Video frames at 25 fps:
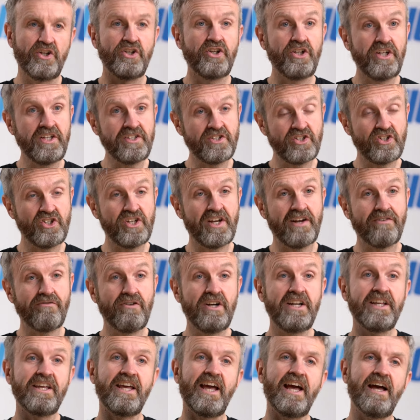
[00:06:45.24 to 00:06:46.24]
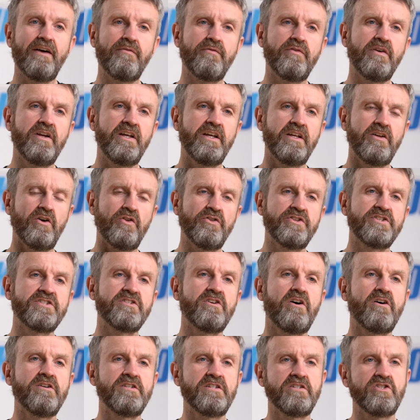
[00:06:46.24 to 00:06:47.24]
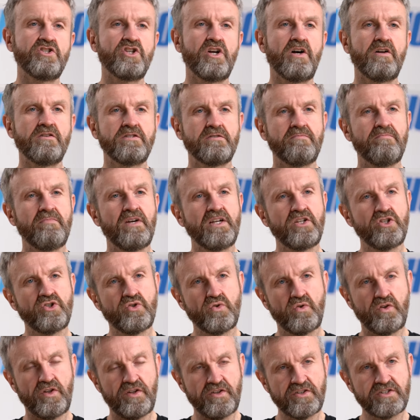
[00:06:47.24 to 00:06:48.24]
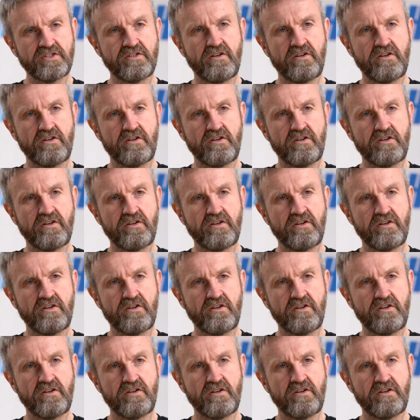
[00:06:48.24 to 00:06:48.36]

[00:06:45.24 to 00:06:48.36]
You need to check really carefully on the sizing chart to make sure that the